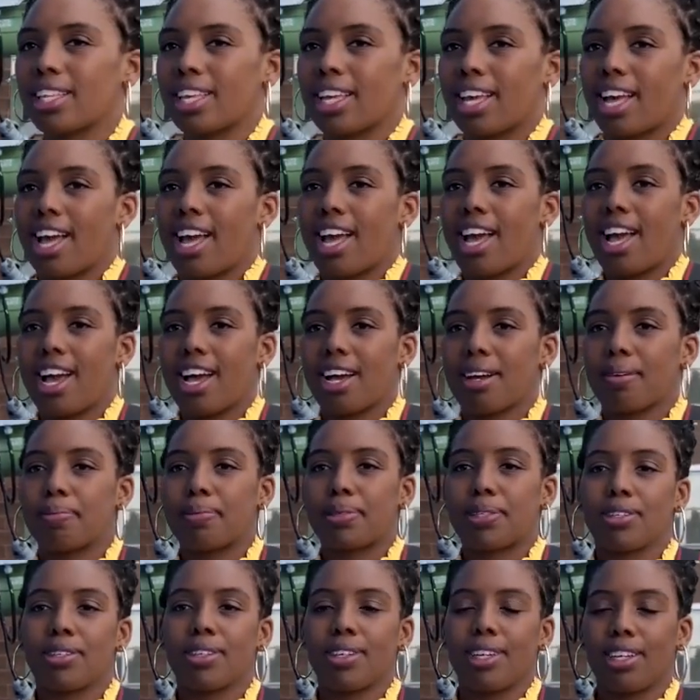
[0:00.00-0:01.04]
thing I
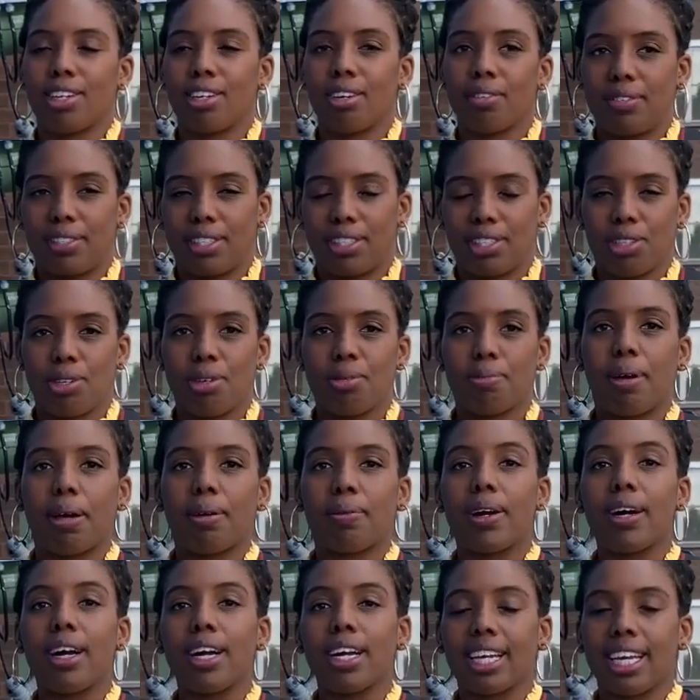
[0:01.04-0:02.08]
absolutely love to do in my
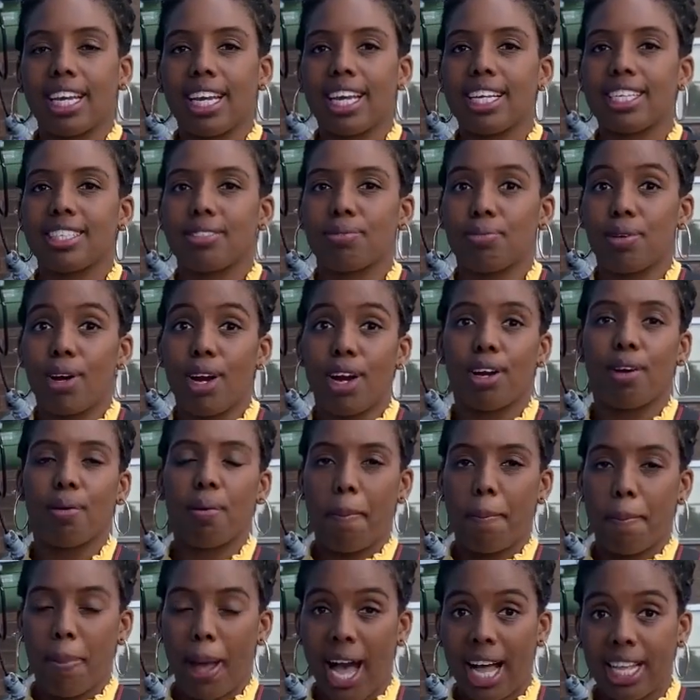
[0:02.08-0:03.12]
work is work
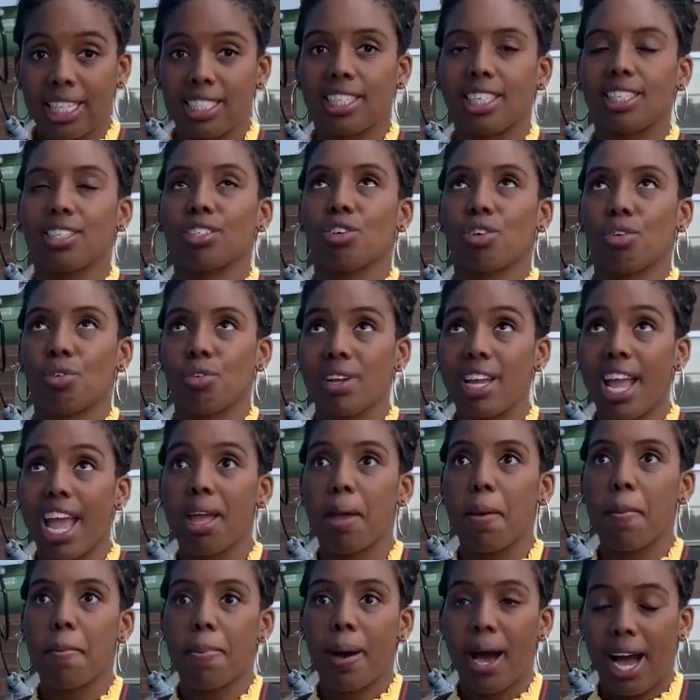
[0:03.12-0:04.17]
with pattern,
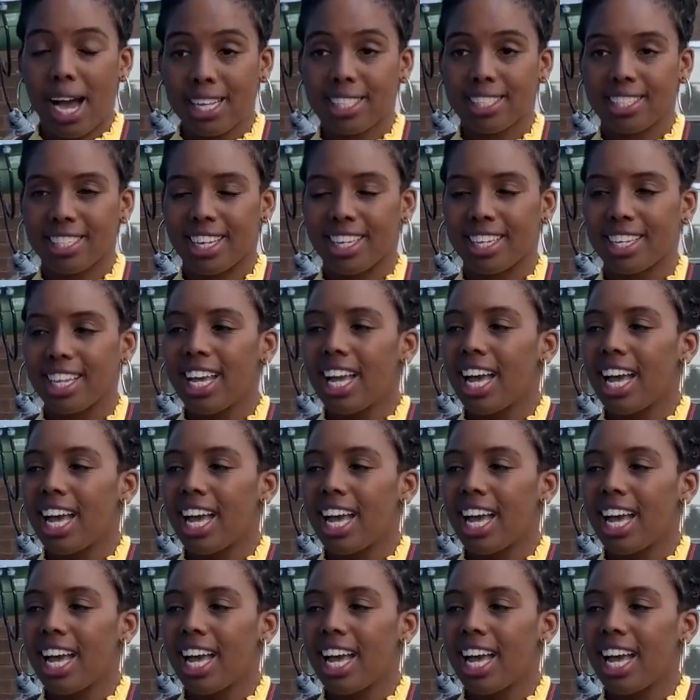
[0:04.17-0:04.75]
create pattern,